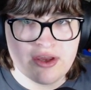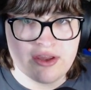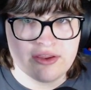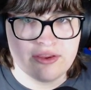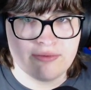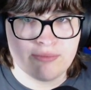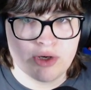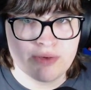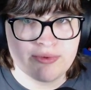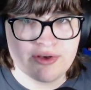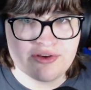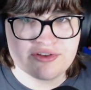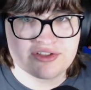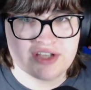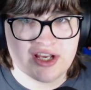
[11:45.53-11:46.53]
The moment
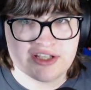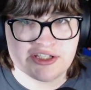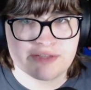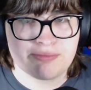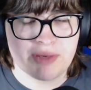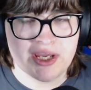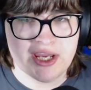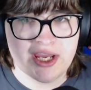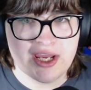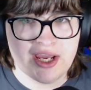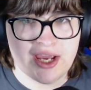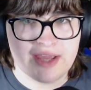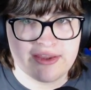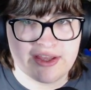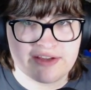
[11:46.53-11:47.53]
you start speaking
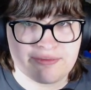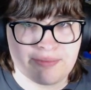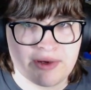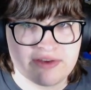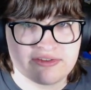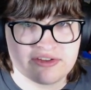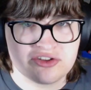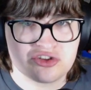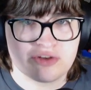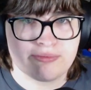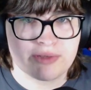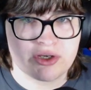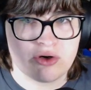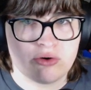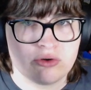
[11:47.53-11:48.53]
and that's basically
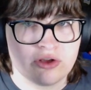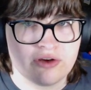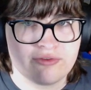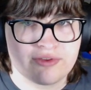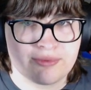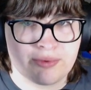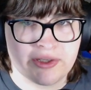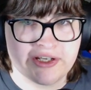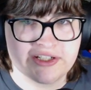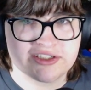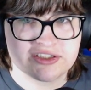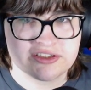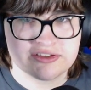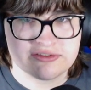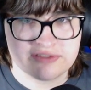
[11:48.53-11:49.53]
jumping all over the place
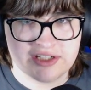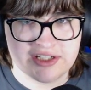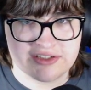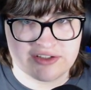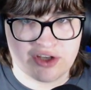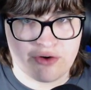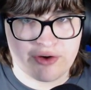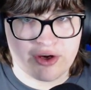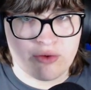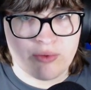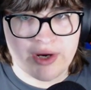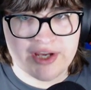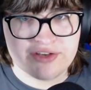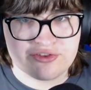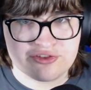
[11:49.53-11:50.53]
and going
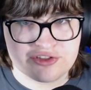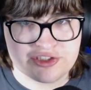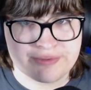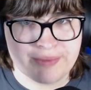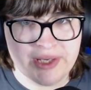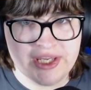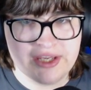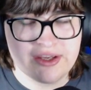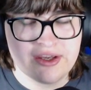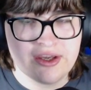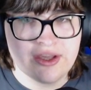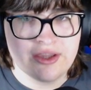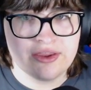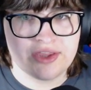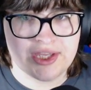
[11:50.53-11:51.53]
away as you speak,
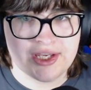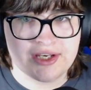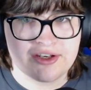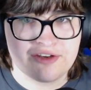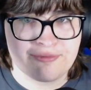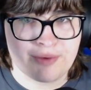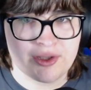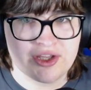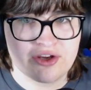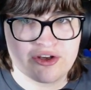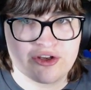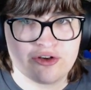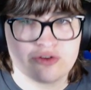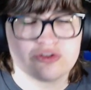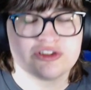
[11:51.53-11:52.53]
then you've probably got
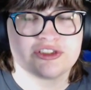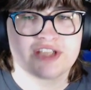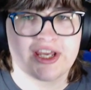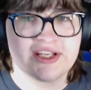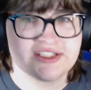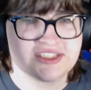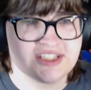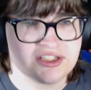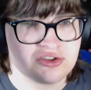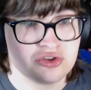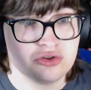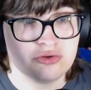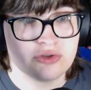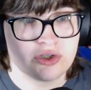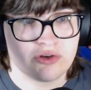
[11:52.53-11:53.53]
your noise gate set
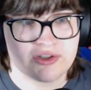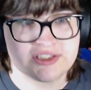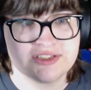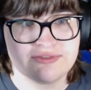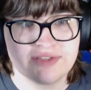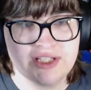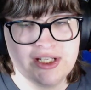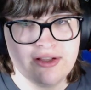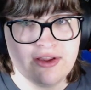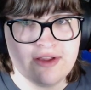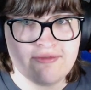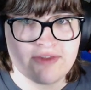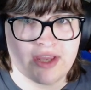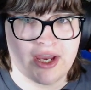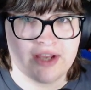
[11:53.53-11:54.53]
too aggressively.
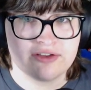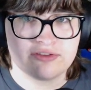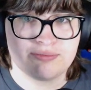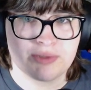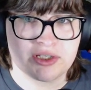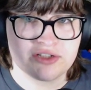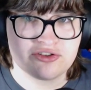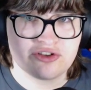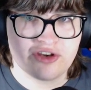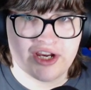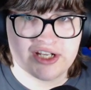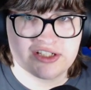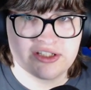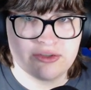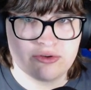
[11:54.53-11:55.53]
It's because you
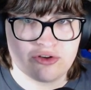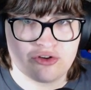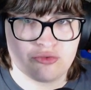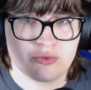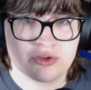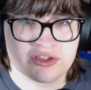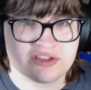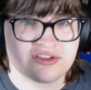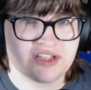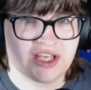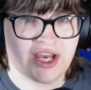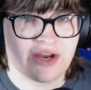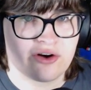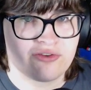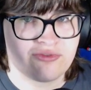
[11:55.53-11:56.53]
actually don't want this to
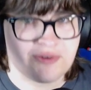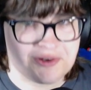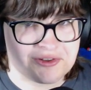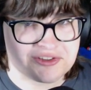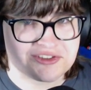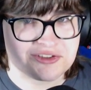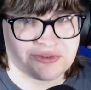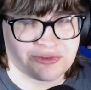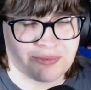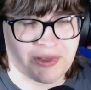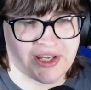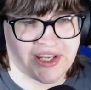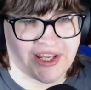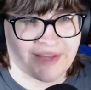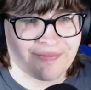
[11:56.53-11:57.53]
cut off while you're still
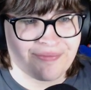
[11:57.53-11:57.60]
speaking.